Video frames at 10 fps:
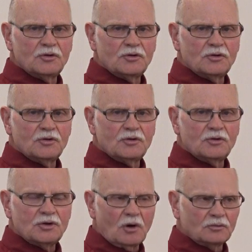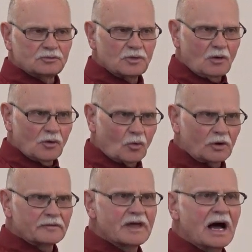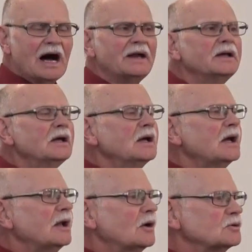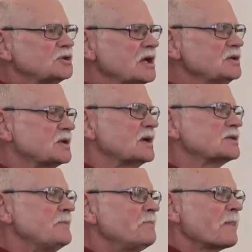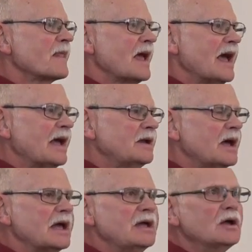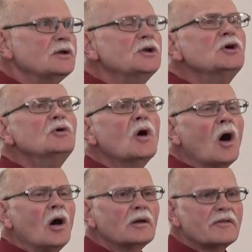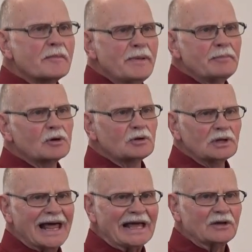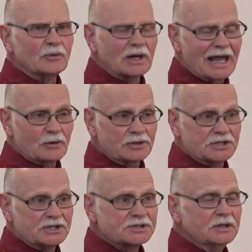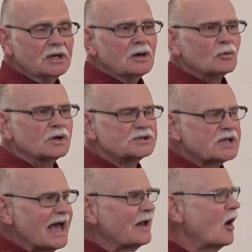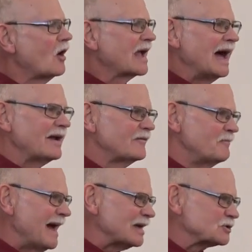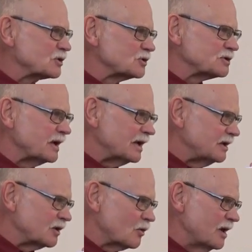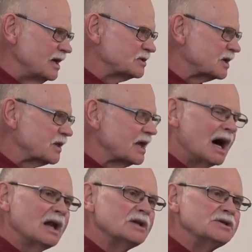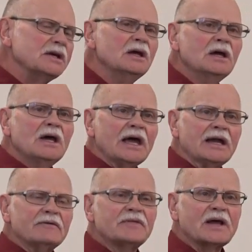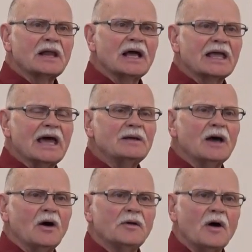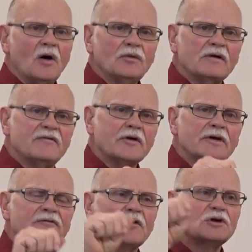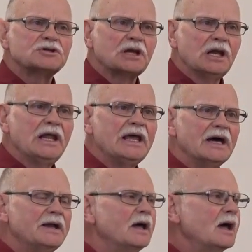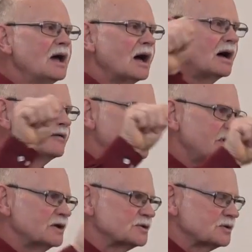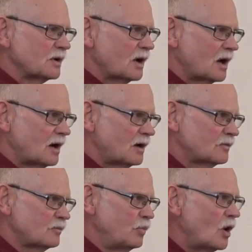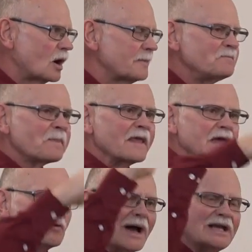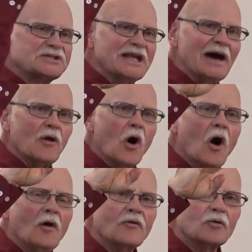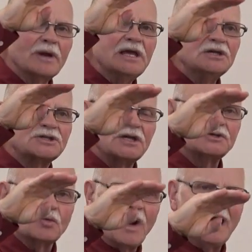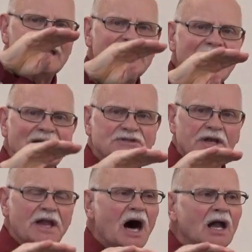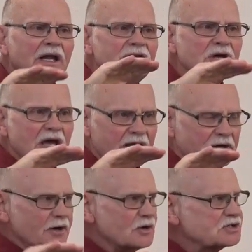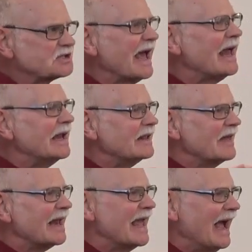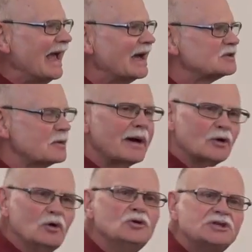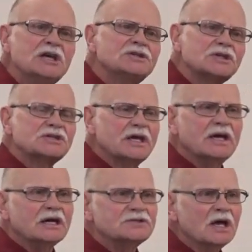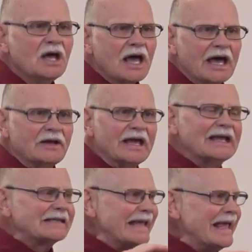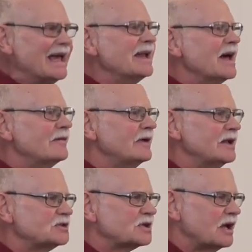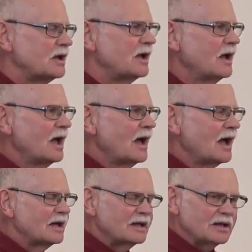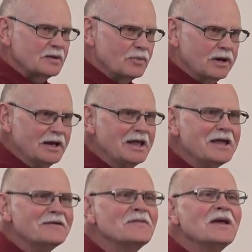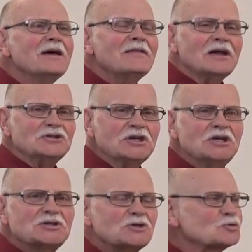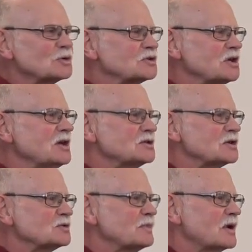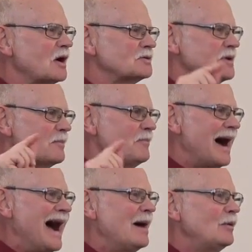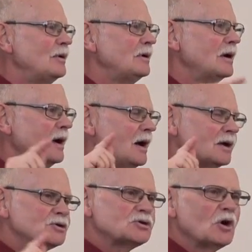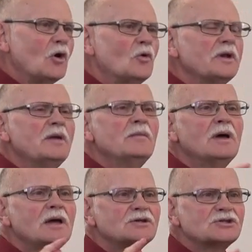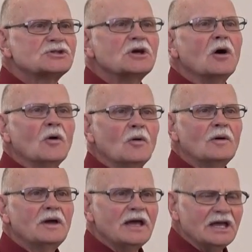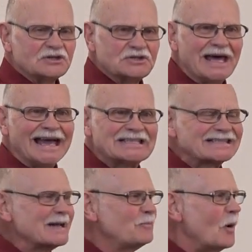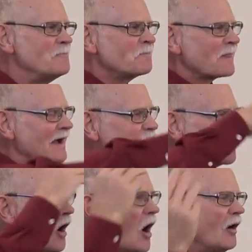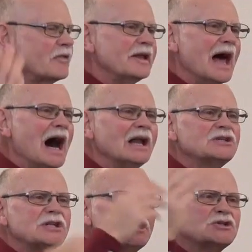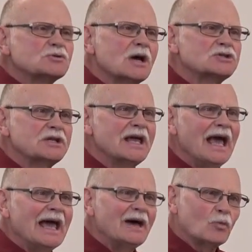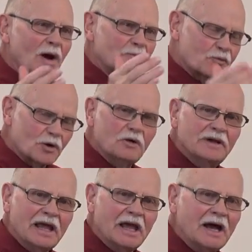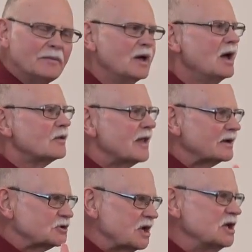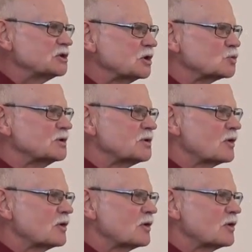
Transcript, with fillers: and on, on, on the Word of God and on Jesus. And he knew all of the biblical lang languages, was had all kind of masters and degrees in theology and everything like that. On, on the very first lid of his uh, book, he writes down all the reasons why he has the knowledge and understanding that he has about who Jesus is. And at the end of it, he said he believed that Jesus was Jesus because the Bible told him so. Mm. It's that simple. After all the knowledge and instruction he had, what proved to him that Jesus was the